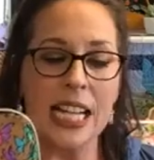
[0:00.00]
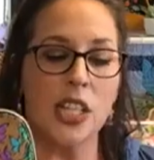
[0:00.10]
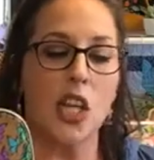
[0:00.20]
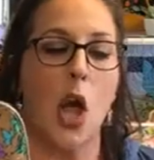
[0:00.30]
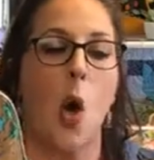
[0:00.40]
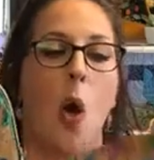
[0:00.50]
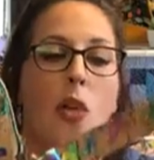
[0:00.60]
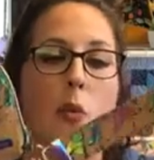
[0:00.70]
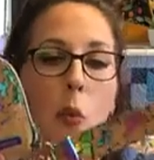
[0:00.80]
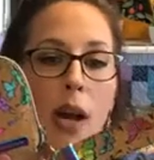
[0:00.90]
And
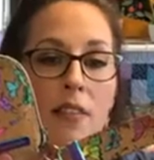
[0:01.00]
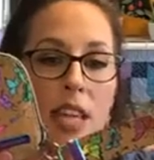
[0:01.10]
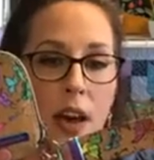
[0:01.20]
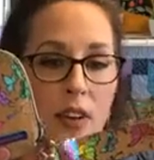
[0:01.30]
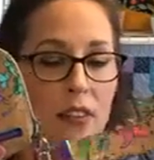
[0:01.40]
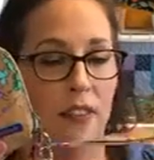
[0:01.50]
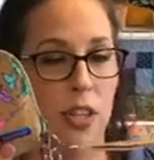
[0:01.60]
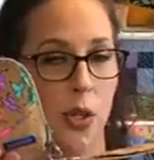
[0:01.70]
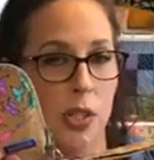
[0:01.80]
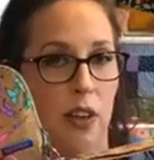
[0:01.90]
one of the other
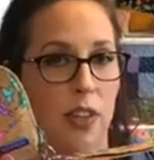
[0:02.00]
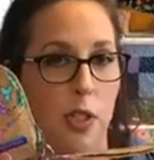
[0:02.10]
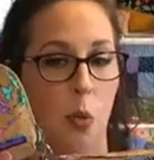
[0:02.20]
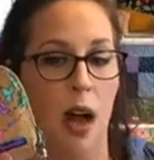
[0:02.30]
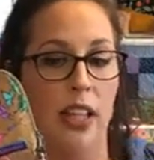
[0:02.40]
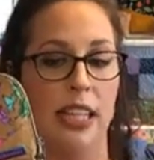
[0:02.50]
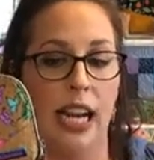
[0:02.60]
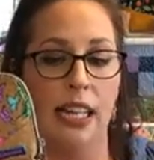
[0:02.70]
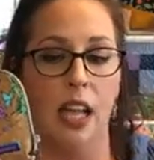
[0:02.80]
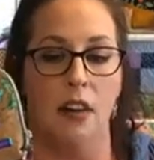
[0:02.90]
features of this
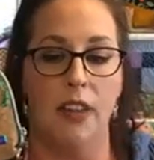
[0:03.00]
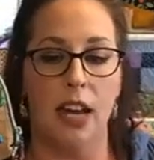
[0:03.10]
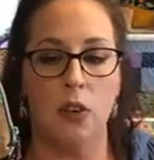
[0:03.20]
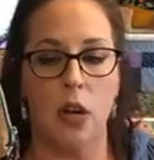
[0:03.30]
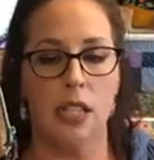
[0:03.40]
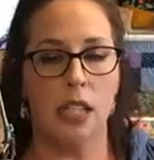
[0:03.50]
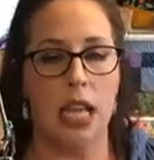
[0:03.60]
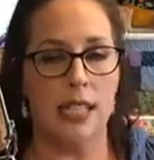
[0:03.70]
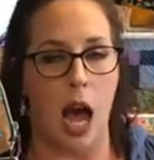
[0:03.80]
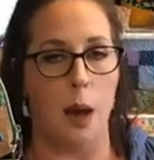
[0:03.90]
wallet that I love, and of
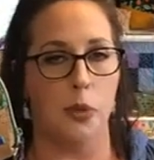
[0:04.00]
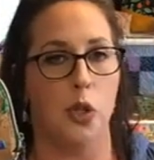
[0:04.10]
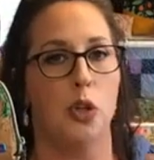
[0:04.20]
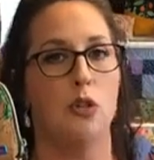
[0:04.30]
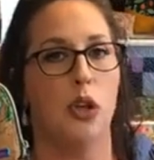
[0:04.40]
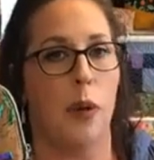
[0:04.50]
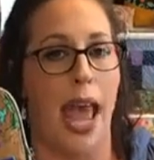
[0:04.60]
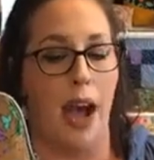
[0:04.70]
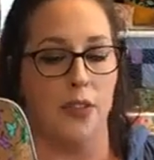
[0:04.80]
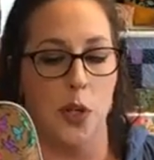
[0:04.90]
course it's optional, you
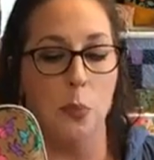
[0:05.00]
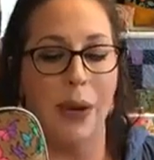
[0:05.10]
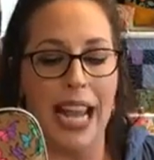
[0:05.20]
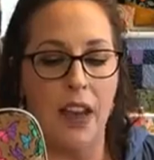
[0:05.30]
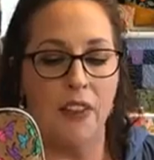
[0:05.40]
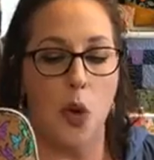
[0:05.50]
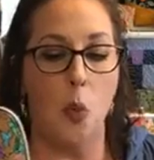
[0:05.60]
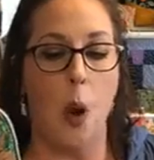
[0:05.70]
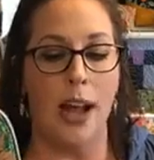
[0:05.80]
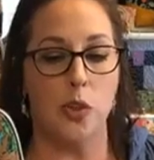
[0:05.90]
don't have to, but
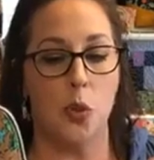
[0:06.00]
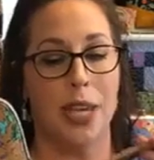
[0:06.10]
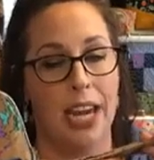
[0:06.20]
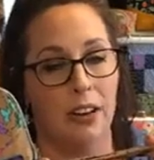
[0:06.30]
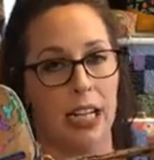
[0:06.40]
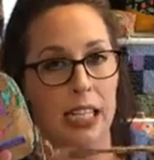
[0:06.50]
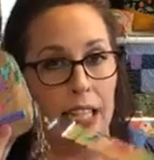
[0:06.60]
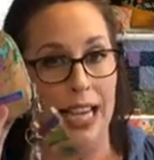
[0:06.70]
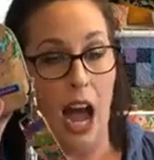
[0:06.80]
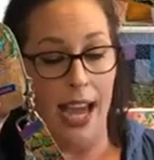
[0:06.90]
if you want to carry
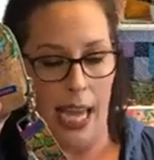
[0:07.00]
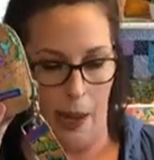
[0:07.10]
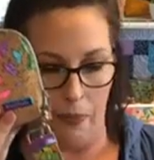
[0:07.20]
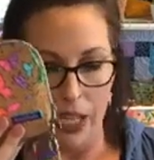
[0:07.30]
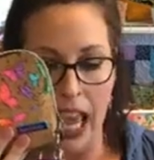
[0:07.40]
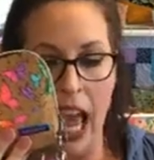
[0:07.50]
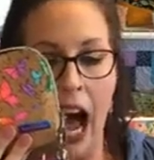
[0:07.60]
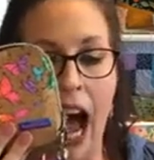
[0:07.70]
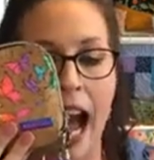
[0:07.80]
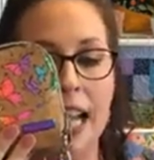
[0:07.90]
it like I am,
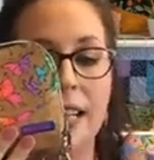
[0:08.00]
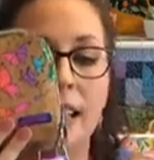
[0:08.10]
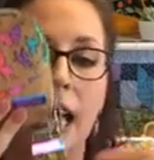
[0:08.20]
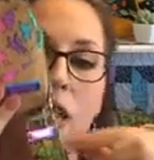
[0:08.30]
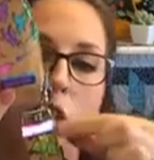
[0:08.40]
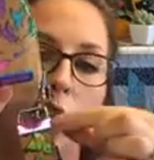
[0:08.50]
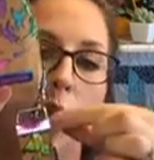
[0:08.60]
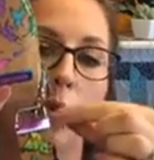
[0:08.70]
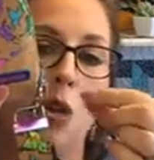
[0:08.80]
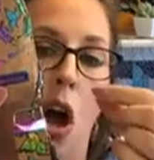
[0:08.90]
I decided
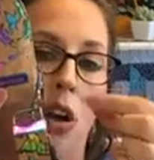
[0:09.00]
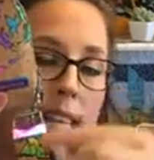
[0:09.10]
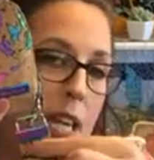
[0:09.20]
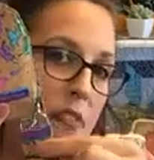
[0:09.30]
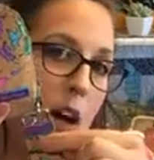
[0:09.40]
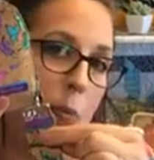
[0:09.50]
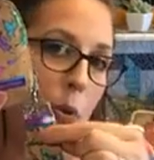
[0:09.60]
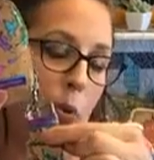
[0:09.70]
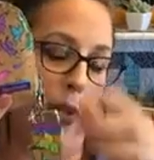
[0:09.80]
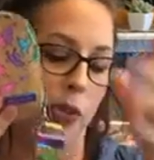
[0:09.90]
to use our key
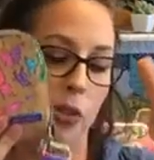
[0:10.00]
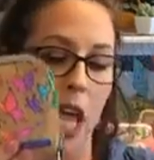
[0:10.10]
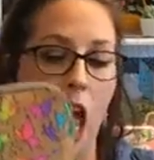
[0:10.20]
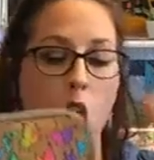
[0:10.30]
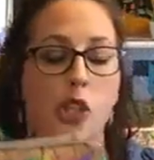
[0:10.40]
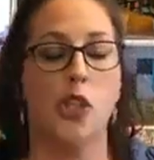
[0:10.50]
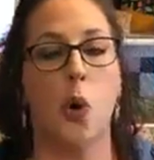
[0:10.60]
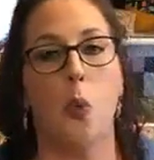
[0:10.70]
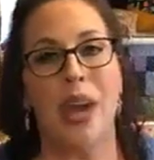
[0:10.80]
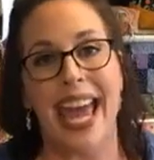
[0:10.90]
fob holders.
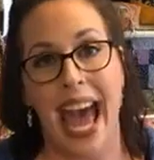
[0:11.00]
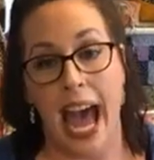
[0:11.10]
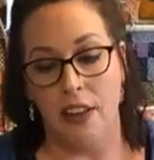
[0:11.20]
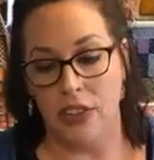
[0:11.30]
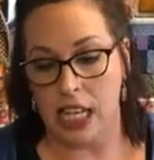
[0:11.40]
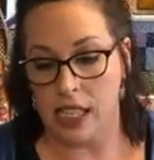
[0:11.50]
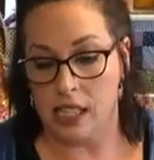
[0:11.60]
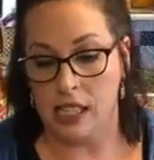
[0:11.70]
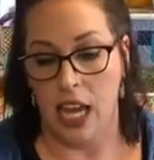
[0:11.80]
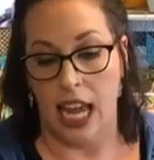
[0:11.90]
So we have
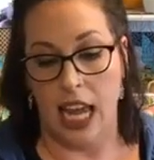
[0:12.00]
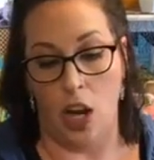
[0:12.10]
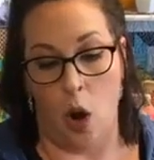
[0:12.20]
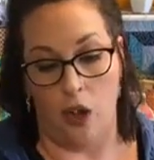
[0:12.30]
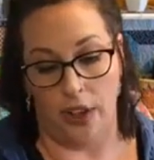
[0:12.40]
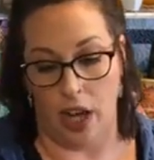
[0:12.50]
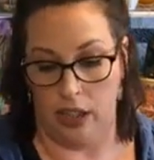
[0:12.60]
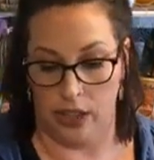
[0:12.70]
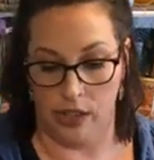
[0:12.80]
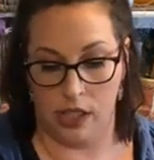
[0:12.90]
these in all the
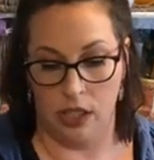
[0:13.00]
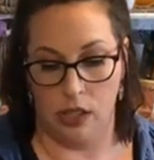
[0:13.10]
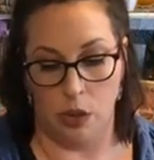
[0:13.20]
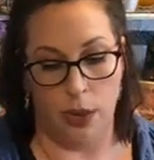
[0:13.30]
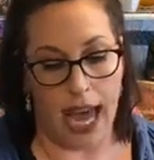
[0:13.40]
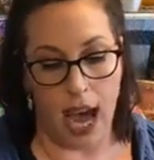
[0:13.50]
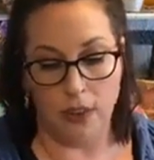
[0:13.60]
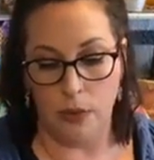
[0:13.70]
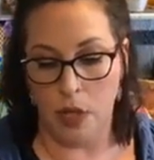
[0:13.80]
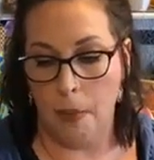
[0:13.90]
colors. So we
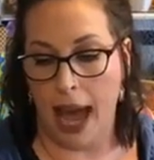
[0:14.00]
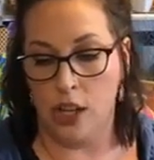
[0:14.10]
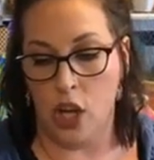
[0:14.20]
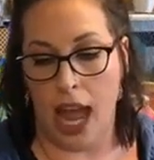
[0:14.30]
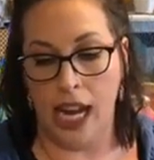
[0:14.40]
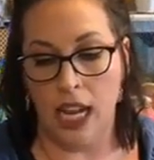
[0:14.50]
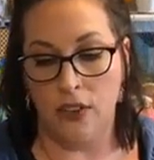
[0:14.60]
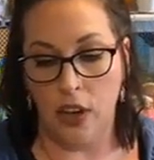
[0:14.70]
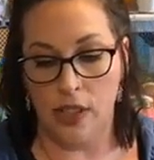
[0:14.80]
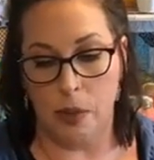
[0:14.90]
have them to match
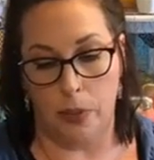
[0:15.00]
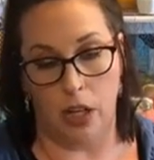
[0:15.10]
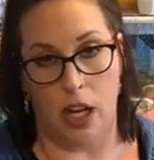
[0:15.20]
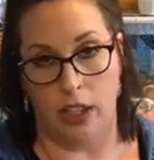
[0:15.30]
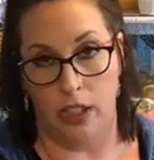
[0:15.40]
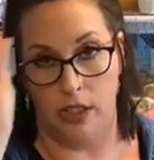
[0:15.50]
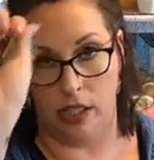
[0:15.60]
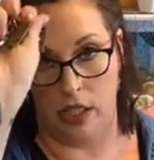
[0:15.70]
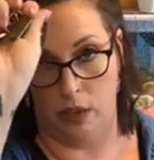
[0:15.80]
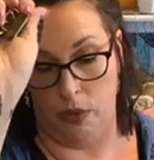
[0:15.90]
any of your zipper
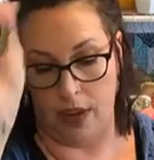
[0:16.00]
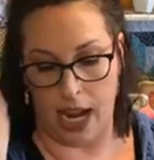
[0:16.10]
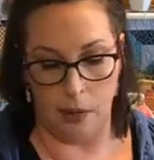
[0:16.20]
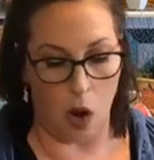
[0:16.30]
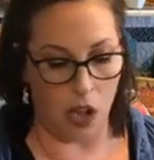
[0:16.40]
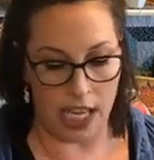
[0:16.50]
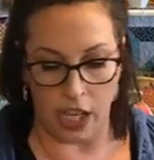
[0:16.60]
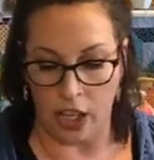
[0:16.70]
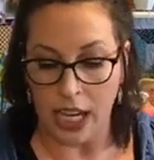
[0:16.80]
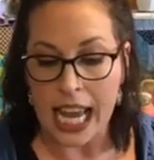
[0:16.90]
colors. We've got them all
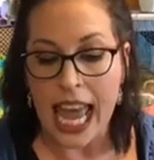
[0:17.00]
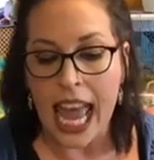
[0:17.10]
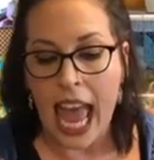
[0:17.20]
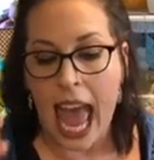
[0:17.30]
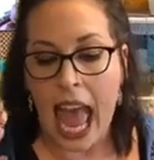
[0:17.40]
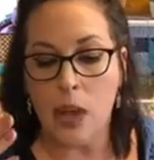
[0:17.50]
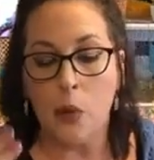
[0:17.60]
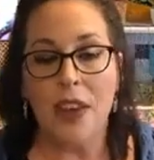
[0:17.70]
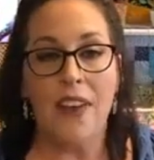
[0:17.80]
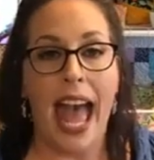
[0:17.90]
here.
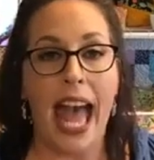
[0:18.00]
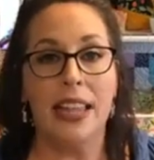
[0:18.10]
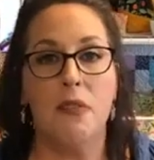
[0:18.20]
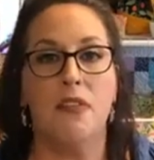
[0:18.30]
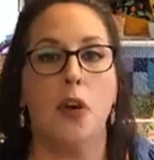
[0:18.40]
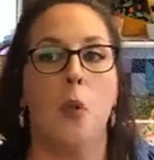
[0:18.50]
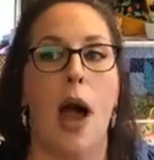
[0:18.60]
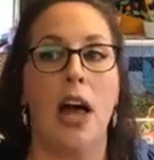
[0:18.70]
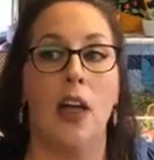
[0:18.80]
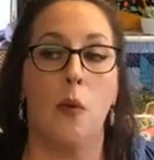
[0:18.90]
And we've had them for
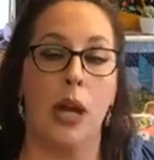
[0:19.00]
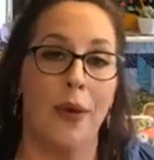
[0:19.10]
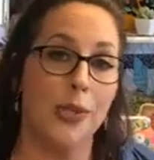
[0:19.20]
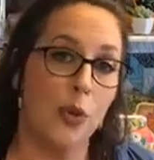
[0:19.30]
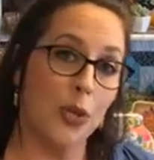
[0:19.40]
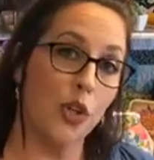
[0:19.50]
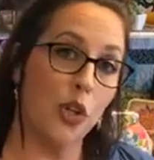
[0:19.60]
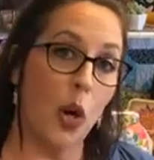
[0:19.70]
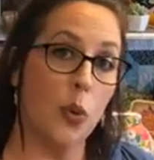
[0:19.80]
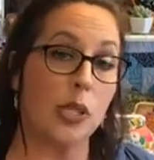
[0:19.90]
a while, and when I was doing
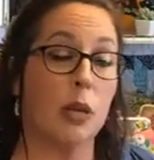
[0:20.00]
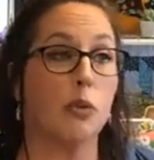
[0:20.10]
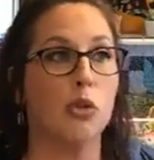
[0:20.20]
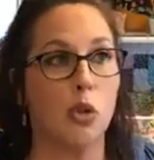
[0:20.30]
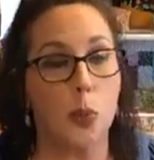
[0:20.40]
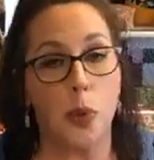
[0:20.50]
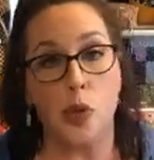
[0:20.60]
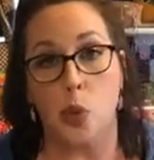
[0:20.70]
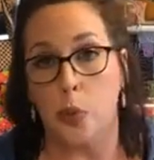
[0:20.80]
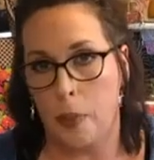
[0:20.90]
shows, they were
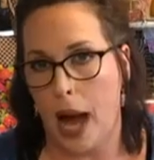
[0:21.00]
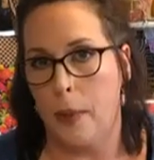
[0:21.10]
super, super